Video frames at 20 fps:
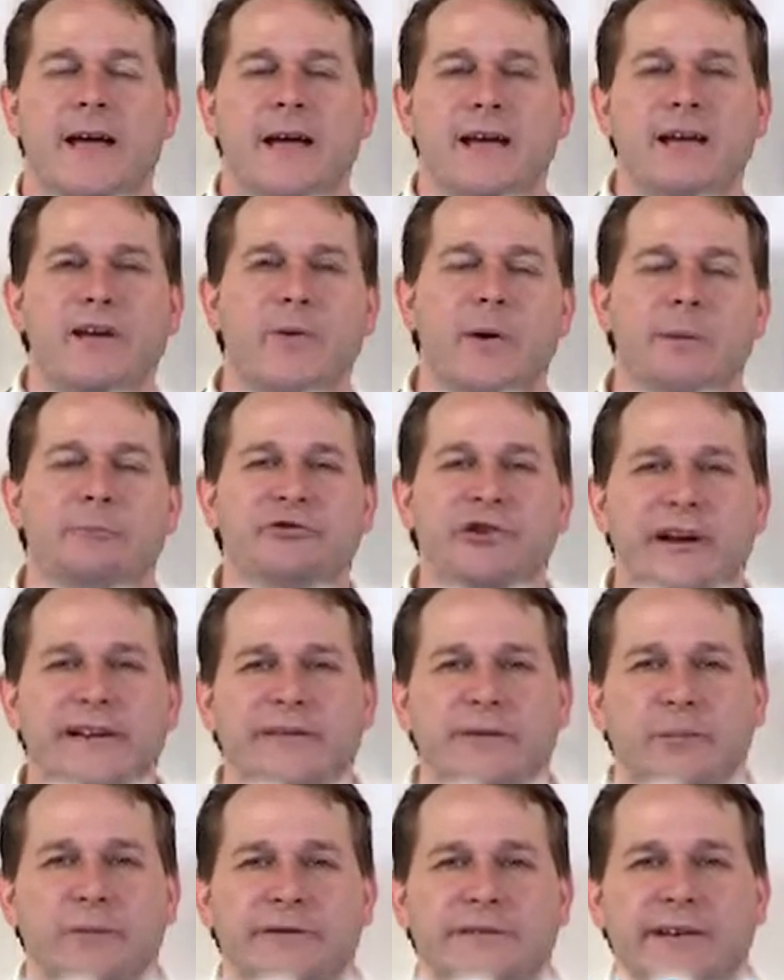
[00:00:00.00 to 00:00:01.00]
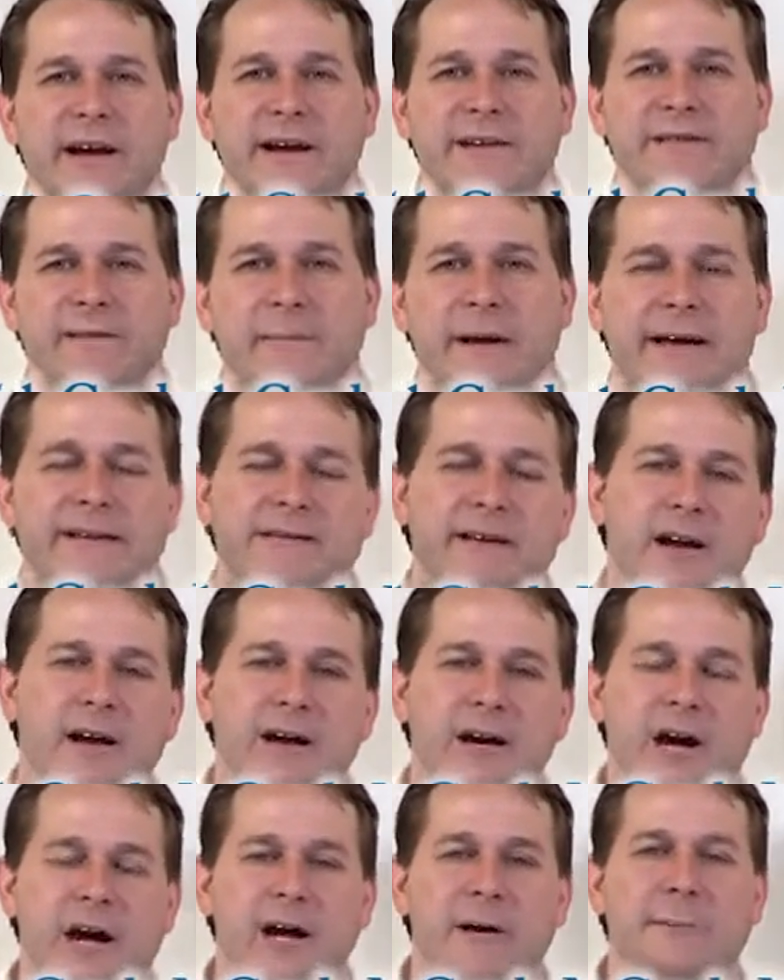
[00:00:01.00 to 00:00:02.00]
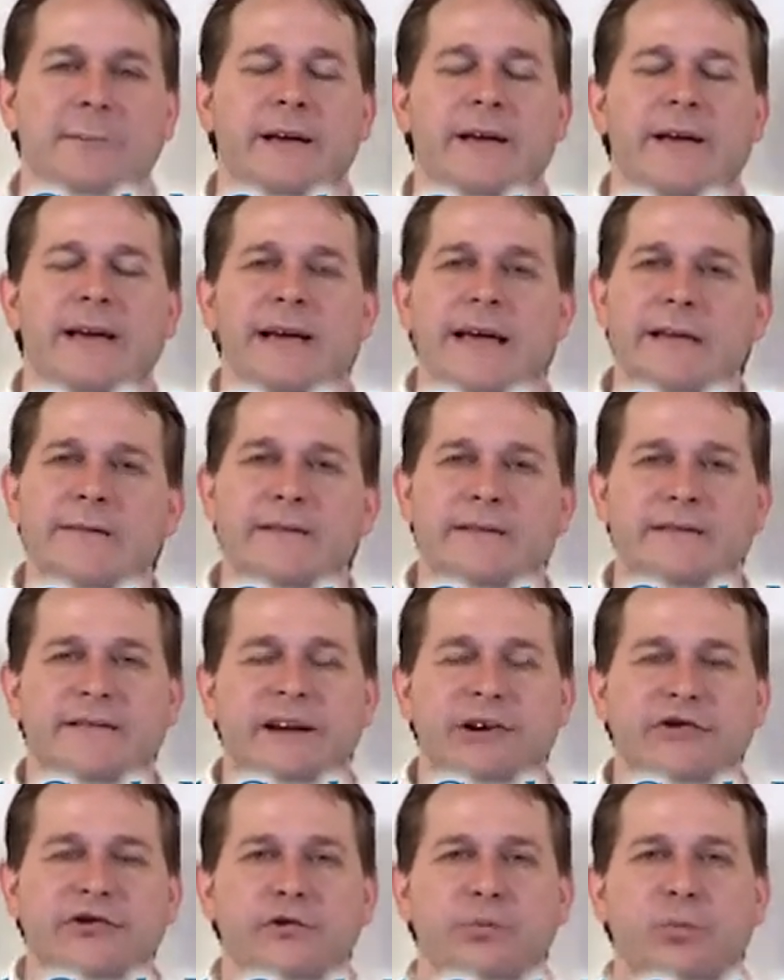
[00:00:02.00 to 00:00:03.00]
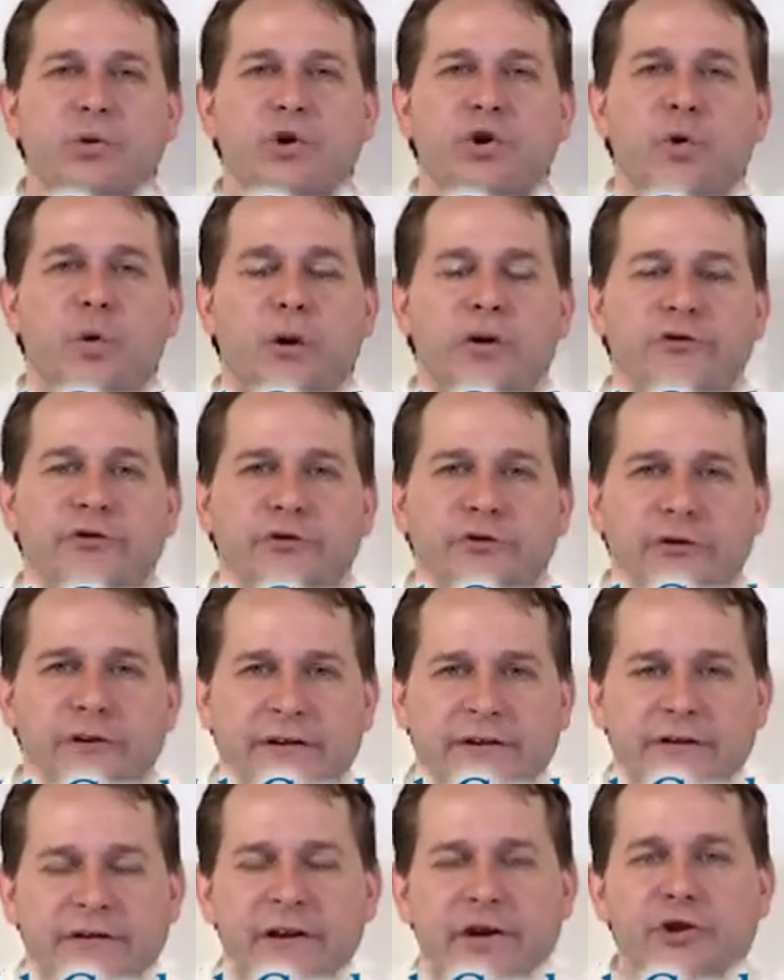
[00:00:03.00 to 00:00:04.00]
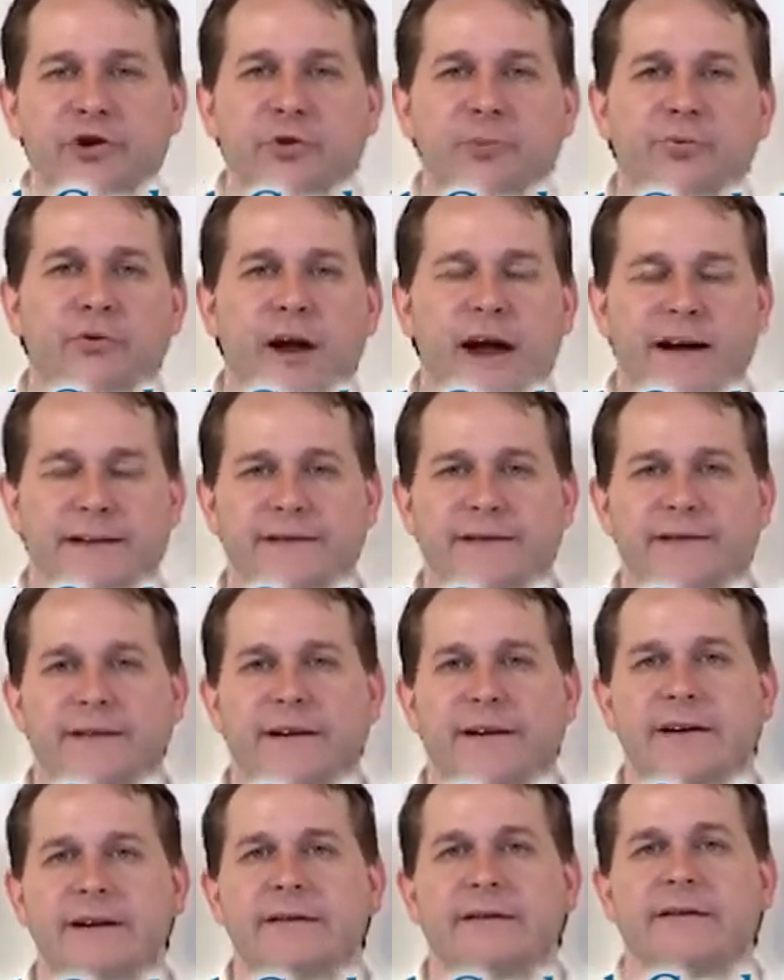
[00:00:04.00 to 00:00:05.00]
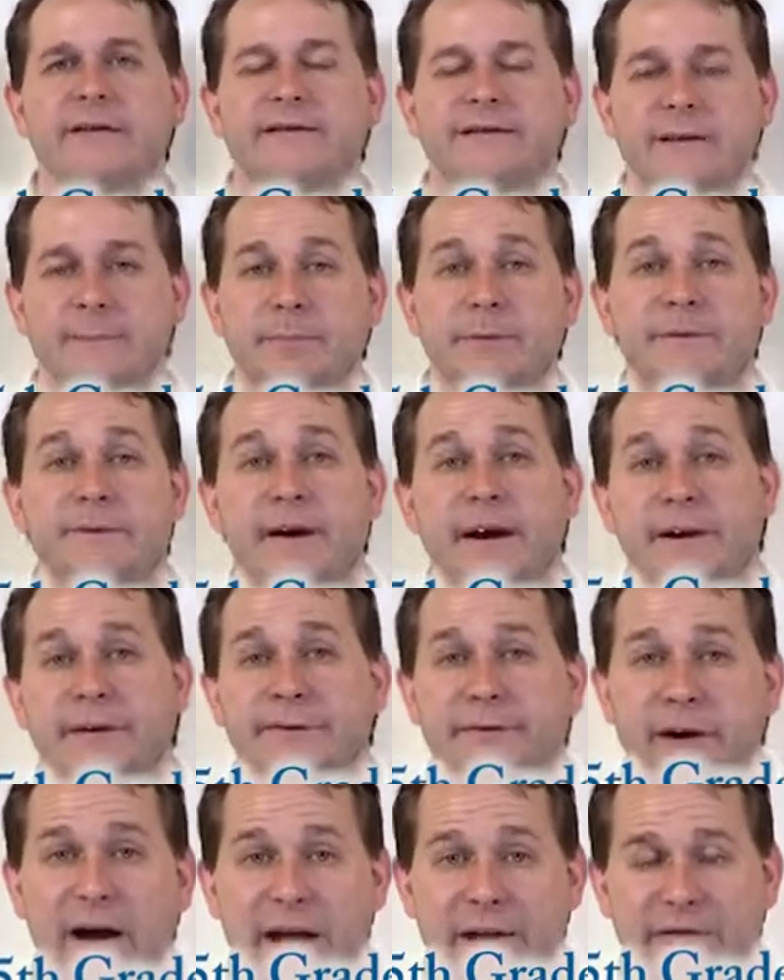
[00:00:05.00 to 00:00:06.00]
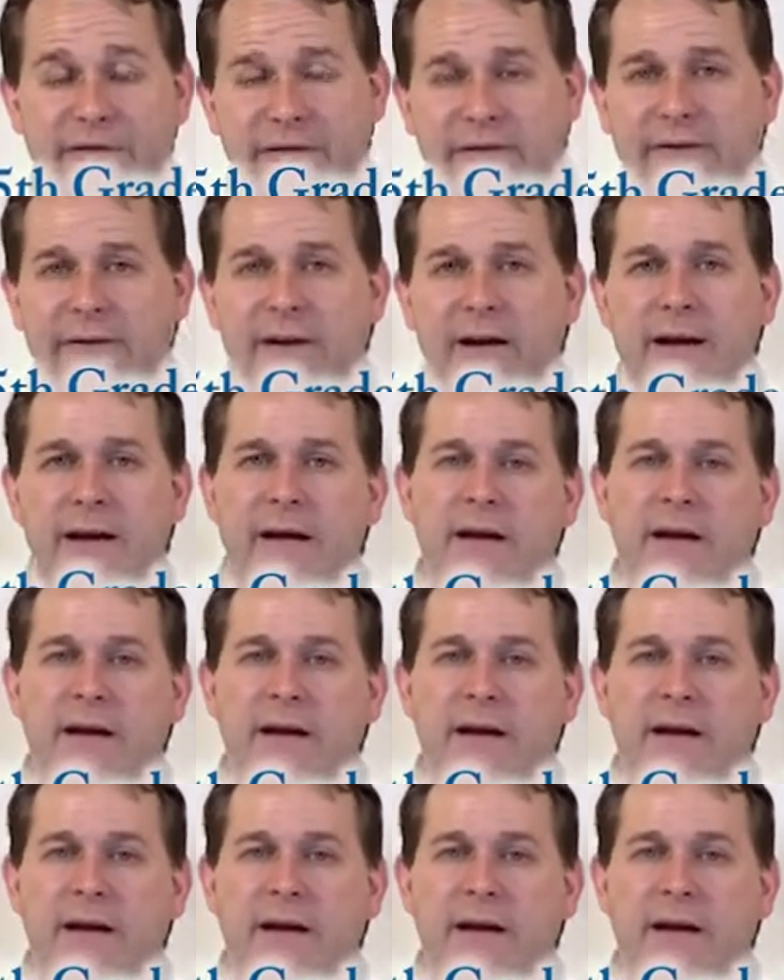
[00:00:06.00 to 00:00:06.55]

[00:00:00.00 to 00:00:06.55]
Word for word: Hello, I'm Jason with scienceandmath.com. In this section, we're going to continue practicing simplifying fractions.